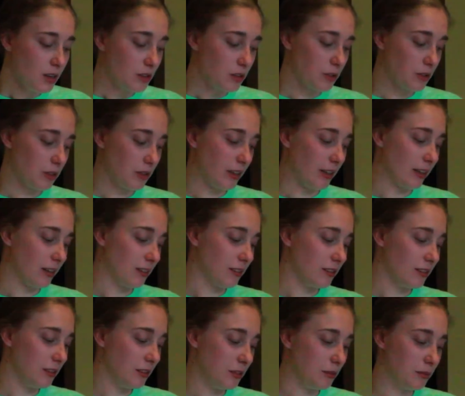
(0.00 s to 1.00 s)
So yeah,
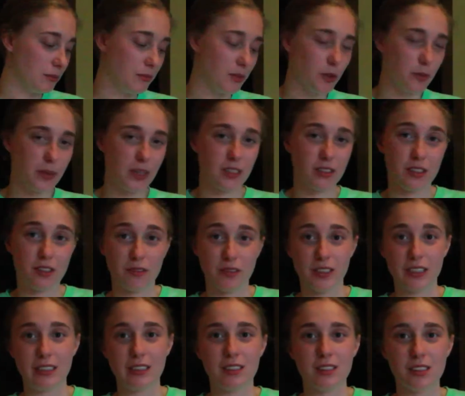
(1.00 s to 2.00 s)
no bakes are
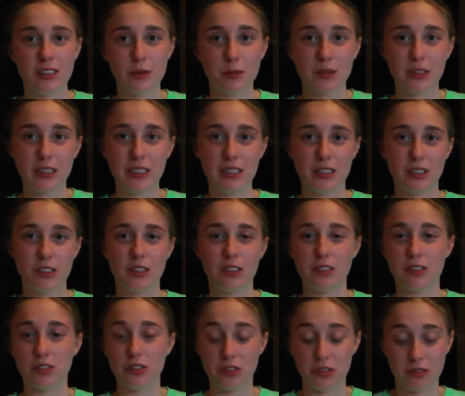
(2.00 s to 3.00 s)
really simple,
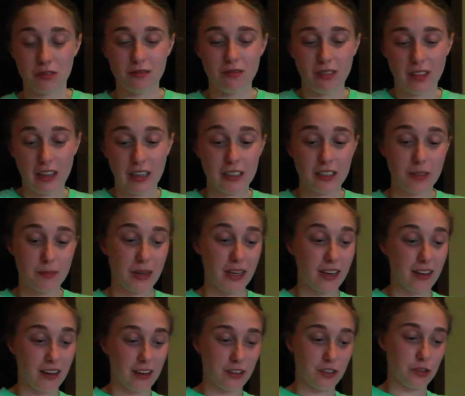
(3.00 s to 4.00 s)
easy thing to
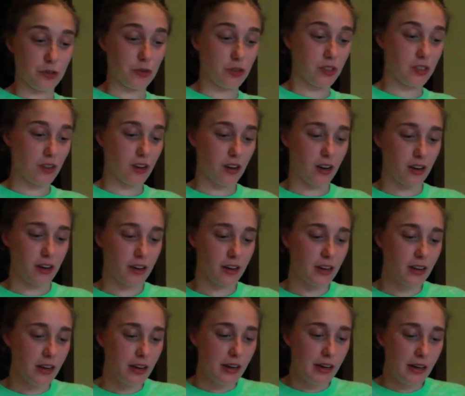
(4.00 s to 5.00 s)
make, as you saw.
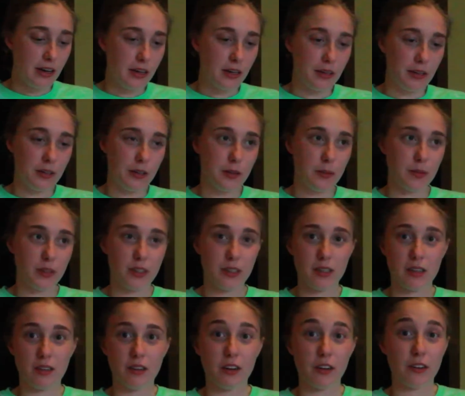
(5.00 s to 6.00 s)

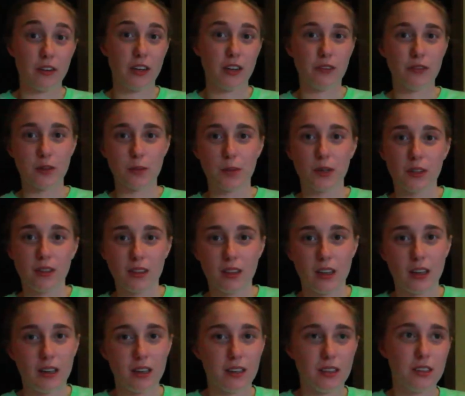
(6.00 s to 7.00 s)
They are great for
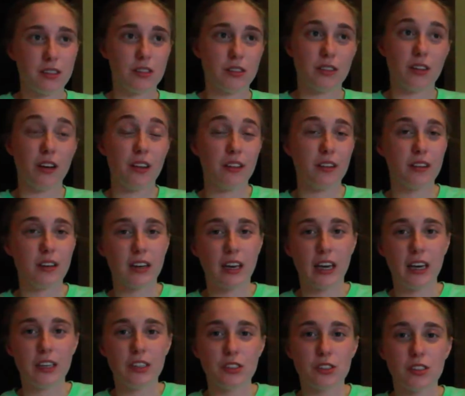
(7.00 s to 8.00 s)
birthdays or other
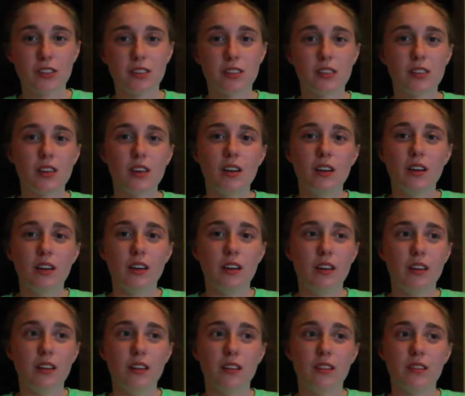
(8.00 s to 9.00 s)
occasions,
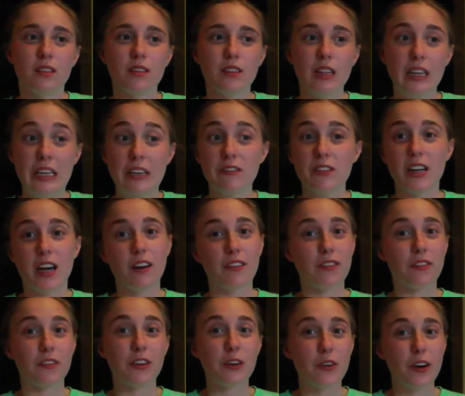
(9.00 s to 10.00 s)
and they even
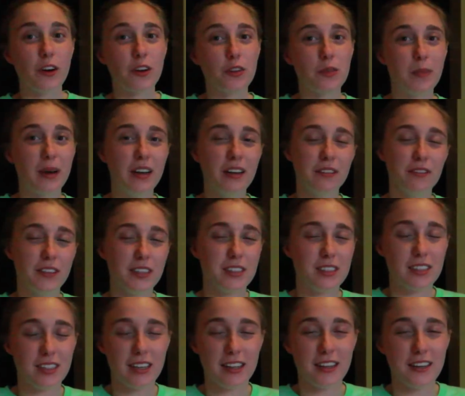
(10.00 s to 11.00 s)
have a few health
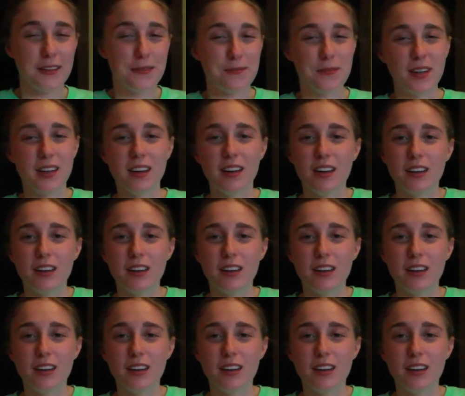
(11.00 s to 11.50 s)
benefits to them,